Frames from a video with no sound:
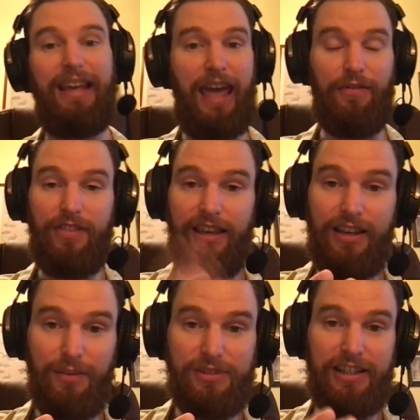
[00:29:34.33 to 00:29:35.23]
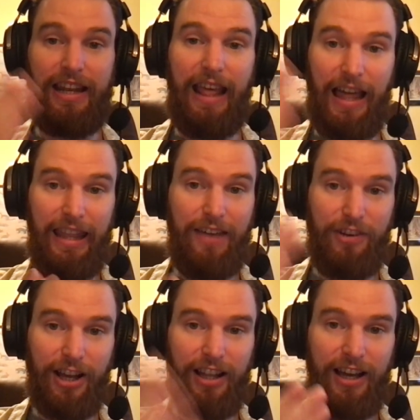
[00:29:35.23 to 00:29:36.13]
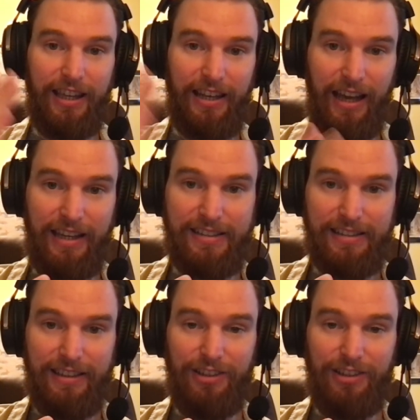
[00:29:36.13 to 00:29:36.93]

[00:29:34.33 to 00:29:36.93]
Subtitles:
Everything comes in at 11 o'clock at night.